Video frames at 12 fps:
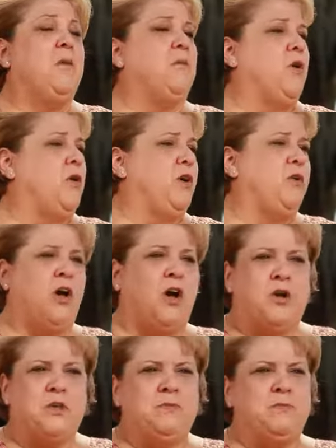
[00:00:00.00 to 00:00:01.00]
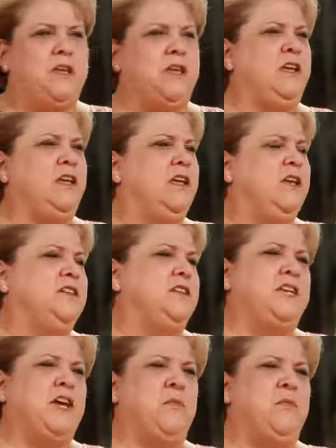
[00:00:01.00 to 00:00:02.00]
Mario calls me to
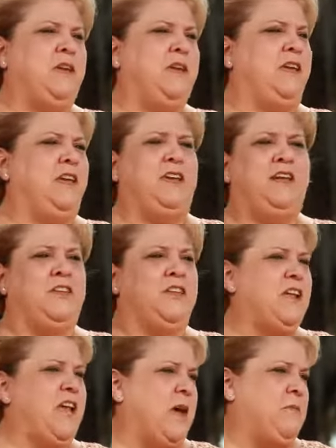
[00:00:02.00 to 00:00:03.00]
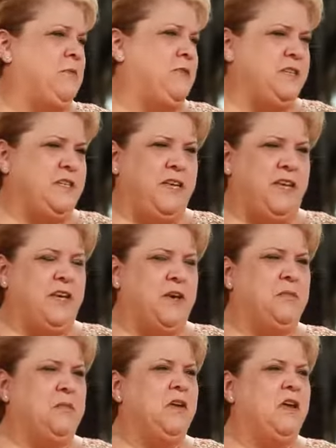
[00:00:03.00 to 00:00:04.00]
tell me, anything that happens to
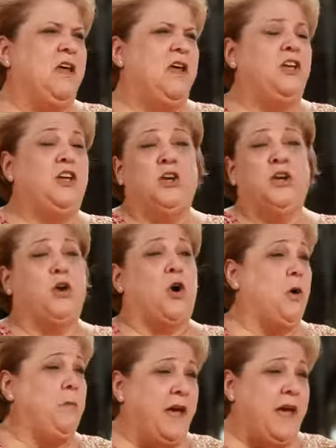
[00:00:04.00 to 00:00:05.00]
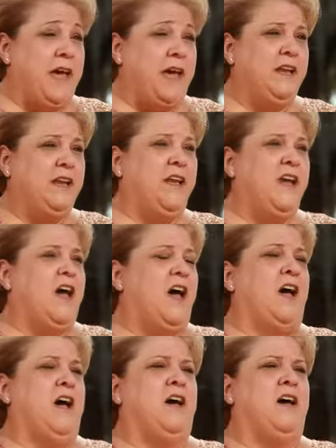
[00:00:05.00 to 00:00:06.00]
him, good or bad,
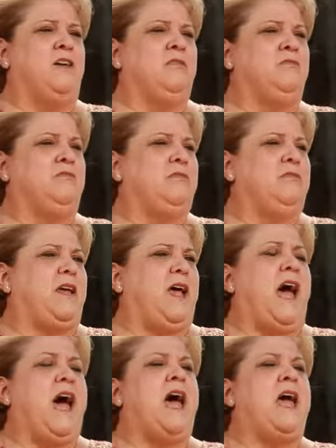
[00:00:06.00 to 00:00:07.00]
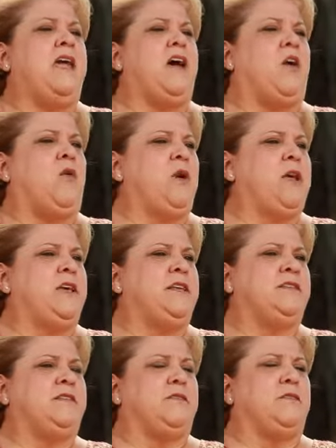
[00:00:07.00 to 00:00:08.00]
I
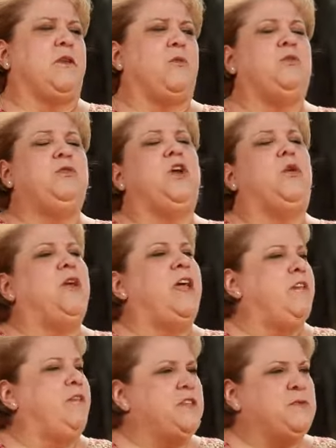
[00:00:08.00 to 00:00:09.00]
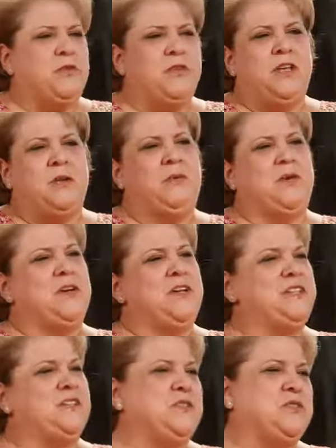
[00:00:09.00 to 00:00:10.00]
always, we have his birthday
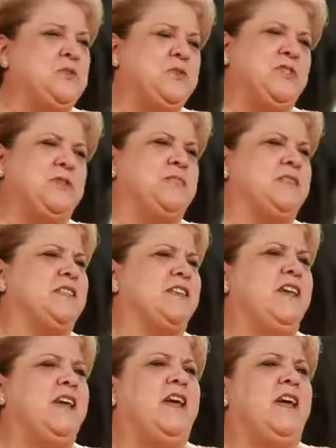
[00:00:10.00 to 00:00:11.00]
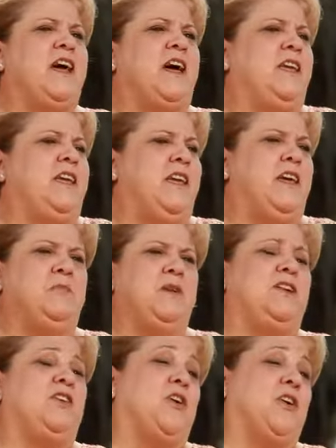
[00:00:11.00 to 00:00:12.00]
parties, his Christmas. Again,
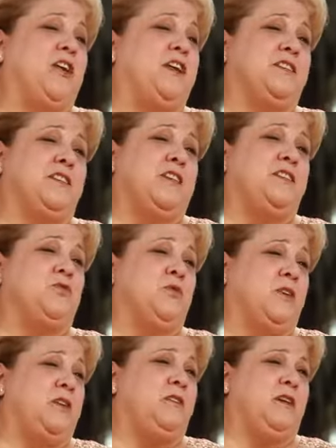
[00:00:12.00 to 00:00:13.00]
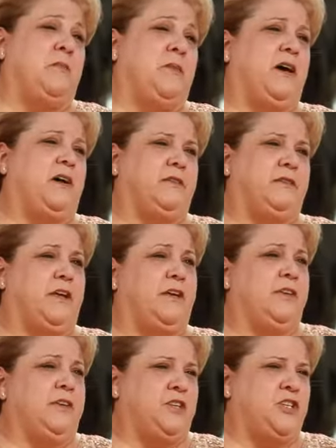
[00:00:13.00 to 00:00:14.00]
being a guardian is really about
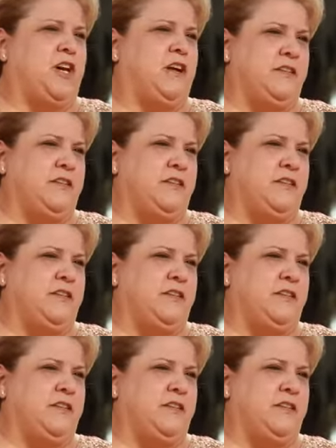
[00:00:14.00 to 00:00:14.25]
loving the child